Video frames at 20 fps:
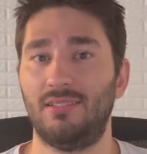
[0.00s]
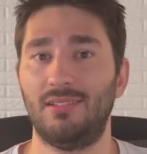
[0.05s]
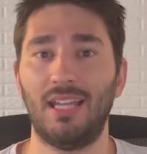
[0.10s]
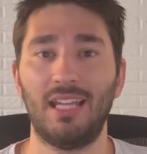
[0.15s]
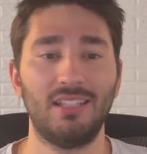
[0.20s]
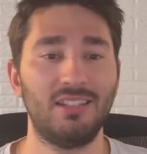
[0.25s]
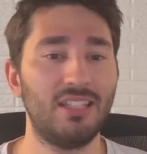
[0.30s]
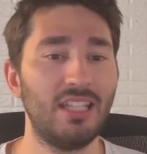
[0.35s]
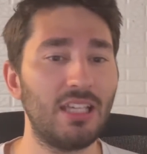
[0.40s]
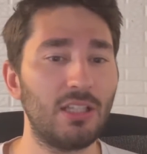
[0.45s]

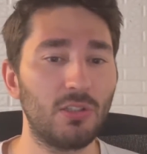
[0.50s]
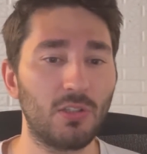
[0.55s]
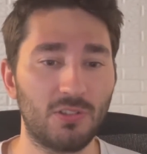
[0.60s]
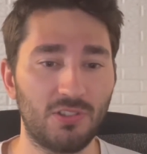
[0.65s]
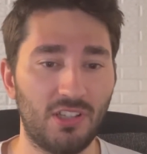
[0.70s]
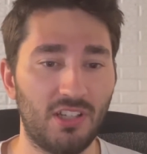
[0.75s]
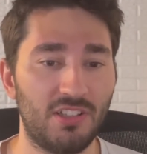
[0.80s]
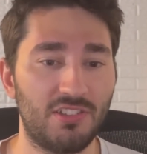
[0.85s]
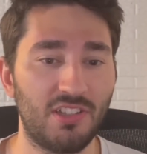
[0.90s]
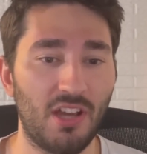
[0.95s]
That thing looks
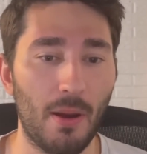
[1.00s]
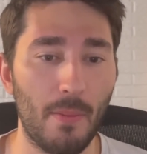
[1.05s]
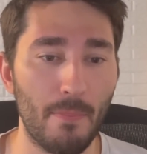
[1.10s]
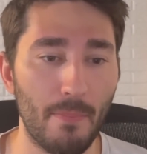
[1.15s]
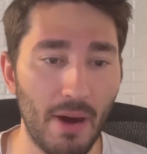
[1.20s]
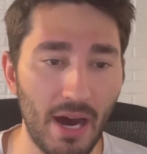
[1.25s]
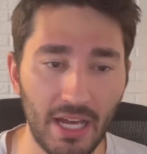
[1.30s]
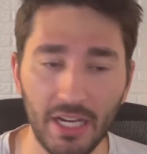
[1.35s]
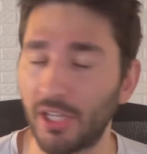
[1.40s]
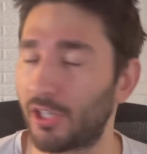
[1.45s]
like it's a
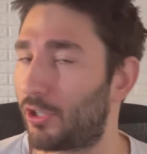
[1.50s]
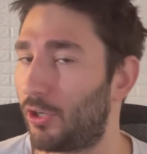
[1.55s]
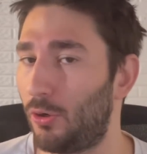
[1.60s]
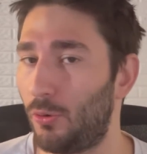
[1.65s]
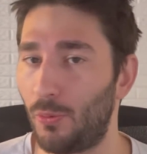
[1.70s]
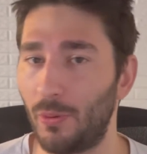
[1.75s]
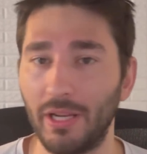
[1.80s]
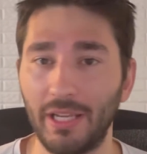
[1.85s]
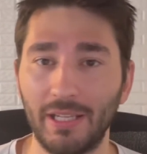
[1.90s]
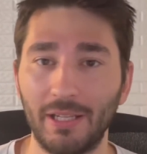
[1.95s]
Monaco
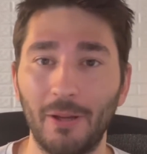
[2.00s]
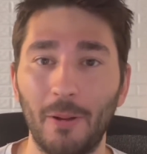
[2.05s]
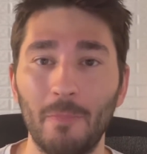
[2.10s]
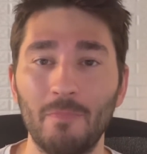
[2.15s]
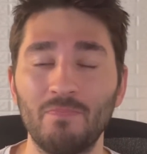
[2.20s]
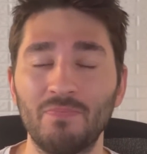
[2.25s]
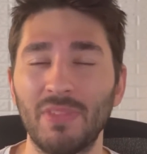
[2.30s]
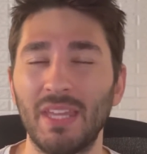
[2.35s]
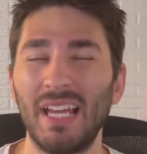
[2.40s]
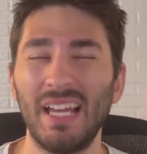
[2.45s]
wing.
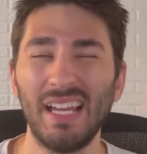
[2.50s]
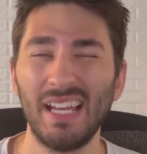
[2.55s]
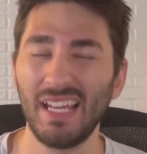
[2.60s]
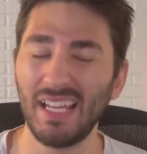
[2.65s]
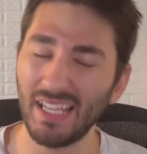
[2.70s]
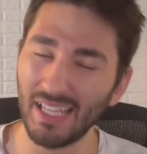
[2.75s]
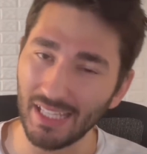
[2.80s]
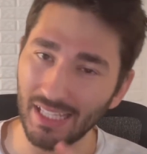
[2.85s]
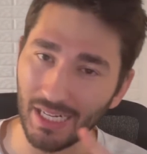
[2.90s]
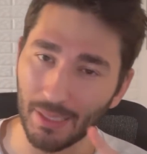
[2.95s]

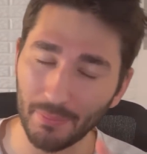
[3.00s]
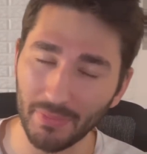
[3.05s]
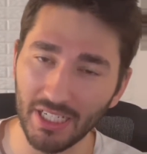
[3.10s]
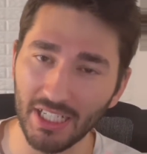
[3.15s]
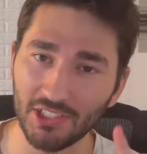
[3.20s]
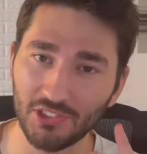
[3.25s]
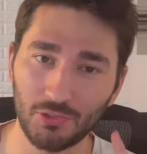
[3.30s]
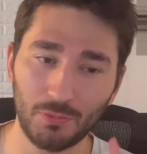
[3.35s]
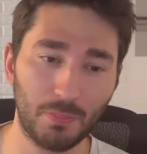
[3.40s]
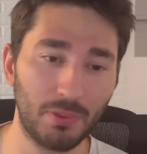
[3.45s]
And I'm going to
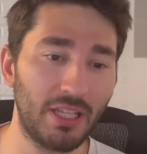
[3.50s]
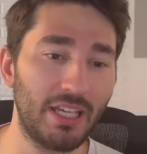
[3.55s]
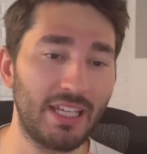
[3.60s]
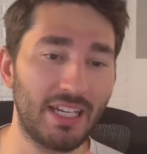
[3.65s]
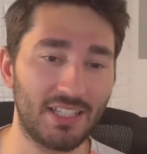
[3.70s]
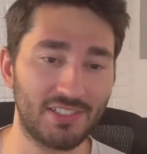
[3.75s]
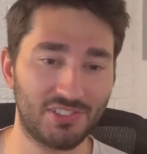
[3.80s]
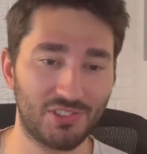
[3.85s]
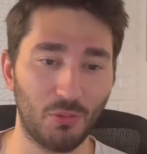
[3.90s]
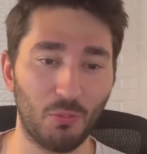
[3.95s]
explain
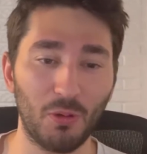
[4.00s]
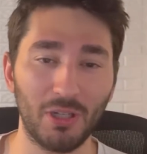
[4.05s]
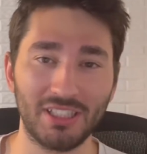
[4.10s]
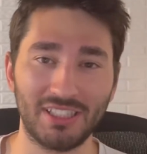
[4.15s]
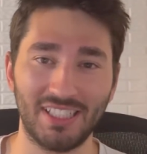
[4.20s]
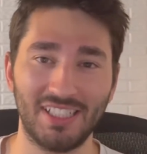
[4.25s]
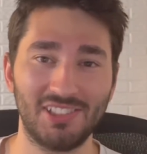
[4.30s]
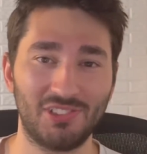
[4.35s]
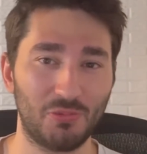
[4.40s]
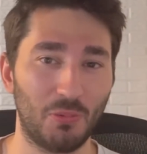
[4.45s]
as to what
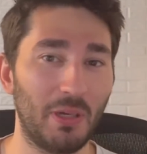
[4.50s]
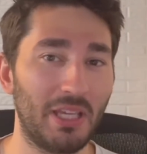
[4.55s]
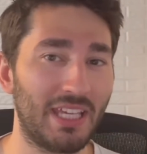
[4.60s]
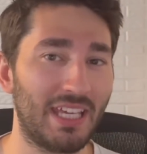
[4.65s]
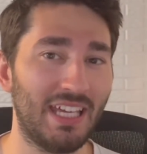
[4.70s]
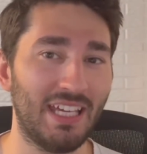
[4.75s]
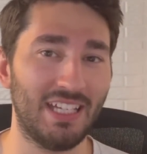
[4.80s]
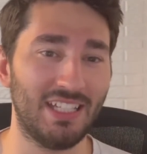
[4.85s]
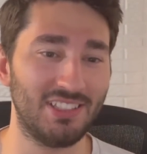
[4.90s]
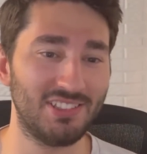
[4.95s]
this wing
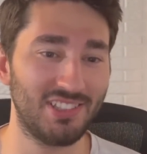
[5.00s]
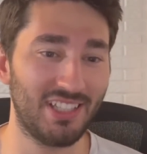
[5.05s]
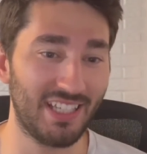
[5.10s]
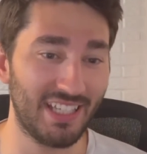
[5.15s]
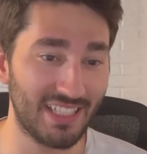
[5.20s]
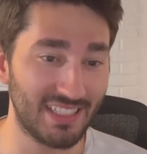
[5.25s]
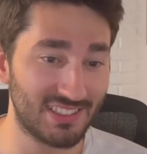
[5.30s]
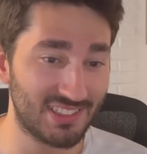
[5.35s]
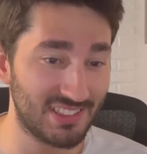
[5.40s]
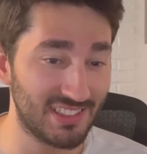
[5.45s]
is.
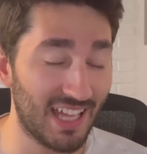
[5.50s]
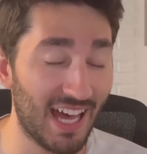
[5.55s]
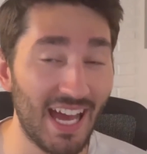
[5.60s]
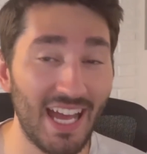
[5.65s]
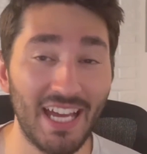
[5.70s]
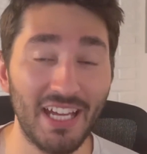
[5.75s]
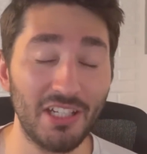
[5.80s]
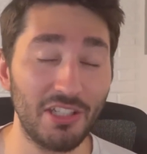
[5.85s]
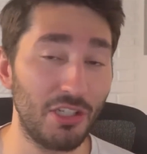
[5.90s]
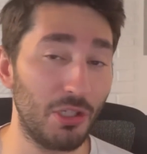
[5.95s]
It's
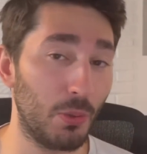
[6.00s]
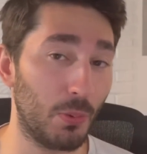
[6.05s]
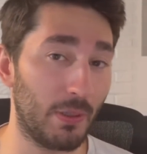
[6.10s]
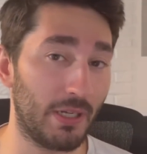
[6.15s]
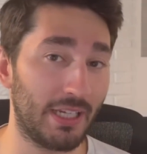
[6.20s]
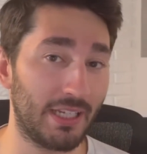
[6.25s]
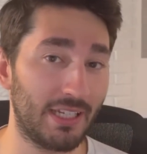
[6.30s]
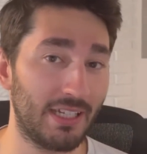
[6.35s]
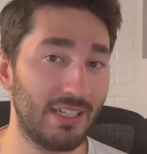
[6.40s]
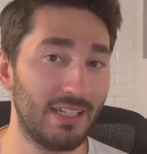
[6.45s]
not a new
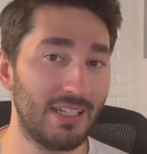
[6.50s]
wing.